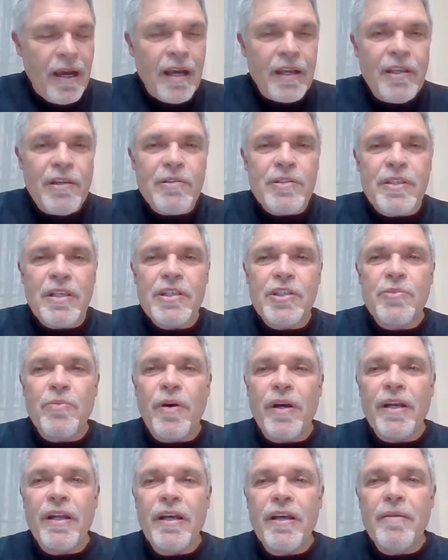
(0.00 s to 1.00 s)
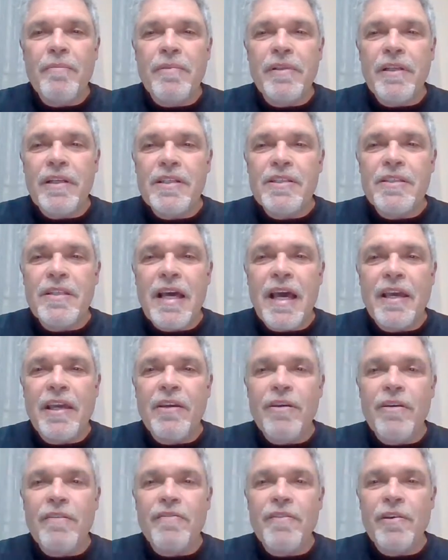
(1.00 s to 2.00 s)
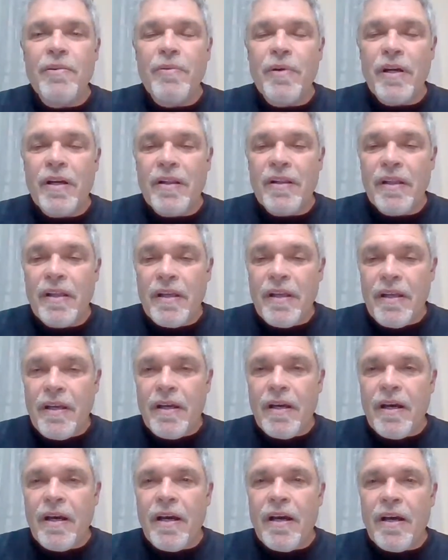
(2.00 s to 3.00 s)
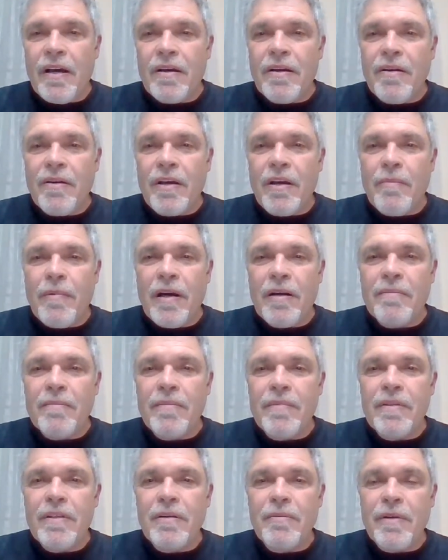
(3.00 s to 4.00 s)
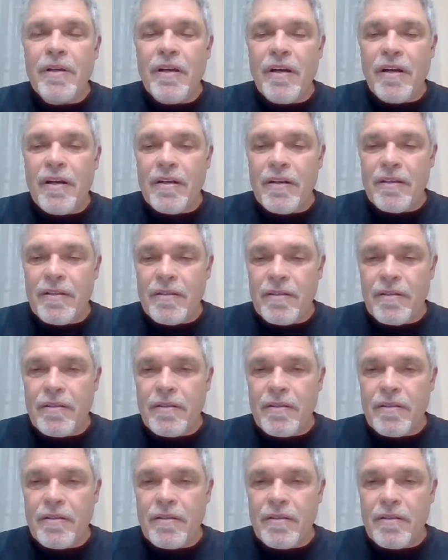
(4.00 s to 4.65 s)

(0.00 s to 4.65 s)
Use this one, please. Thank you, if you will. Oh, come on. Here we are.